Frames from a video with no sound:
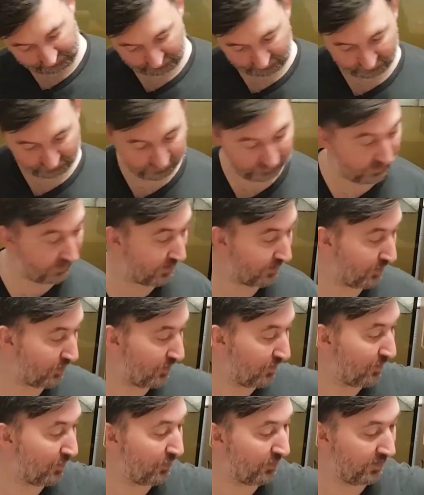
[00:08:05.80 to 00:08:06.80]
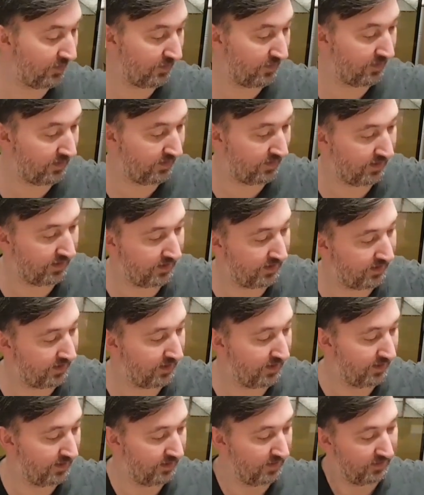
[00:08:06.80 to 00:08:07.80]
I can get a lot more in there, I think.
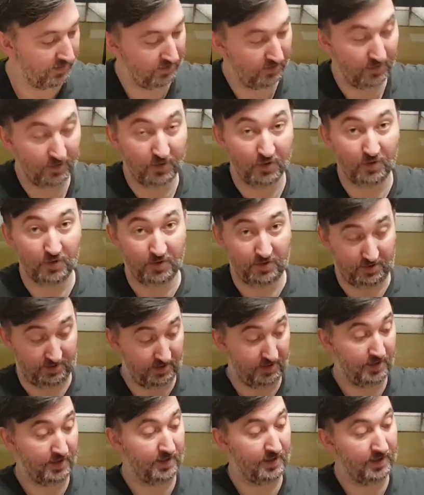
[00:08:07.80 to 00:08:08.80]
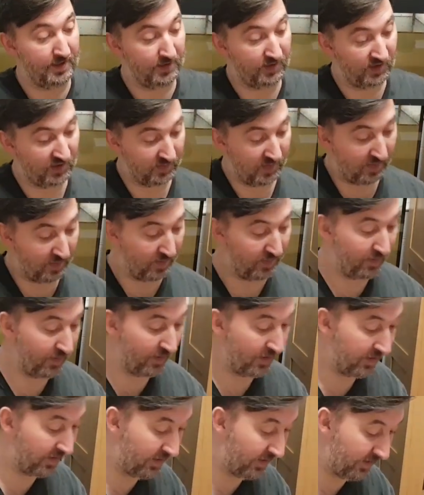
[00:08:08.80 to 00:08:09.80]
Here's some I
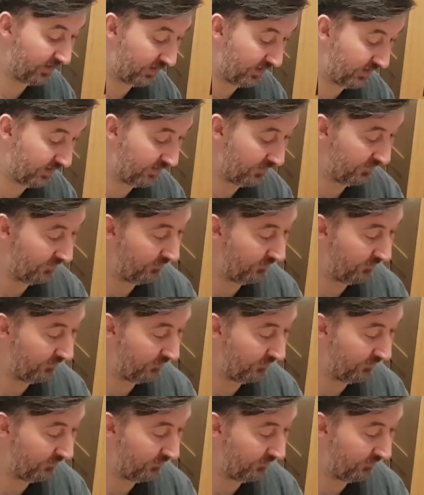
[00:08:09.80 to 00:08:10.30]
prepared earlier.